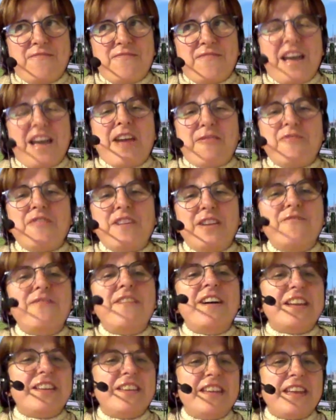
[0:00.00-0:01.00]
I feel
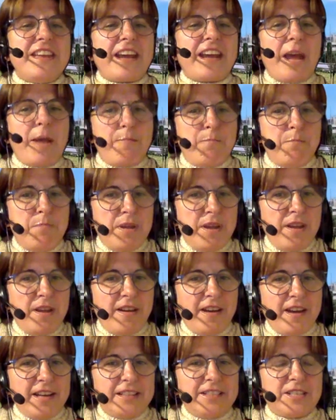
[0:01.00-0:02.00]
very happy,
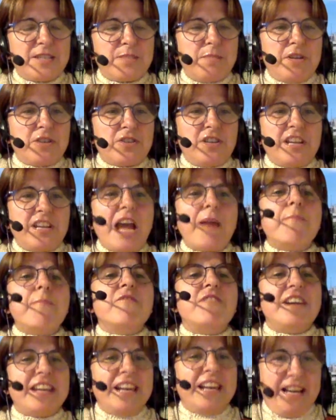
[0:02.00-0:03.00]
and especially I'm
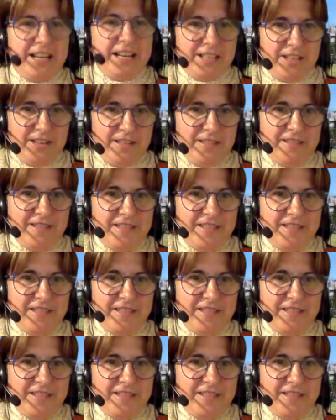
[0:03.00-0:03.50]
very lucky